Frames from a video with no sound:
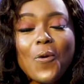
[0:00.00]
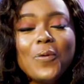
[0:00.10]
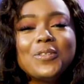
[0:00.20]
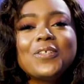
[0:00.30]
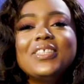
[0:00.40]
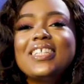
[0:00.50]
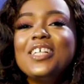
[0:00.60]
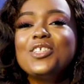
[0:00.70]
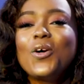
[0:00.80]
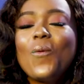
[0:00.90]
Also,
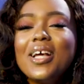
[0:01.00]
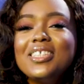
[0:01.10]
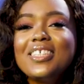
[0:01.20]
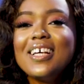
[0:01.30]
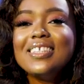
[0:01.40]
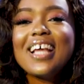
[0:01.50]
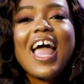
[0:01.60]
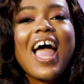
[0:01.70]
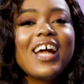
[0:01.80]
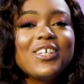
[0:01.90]
send your questions
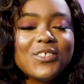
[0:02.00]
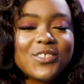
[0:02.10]
and your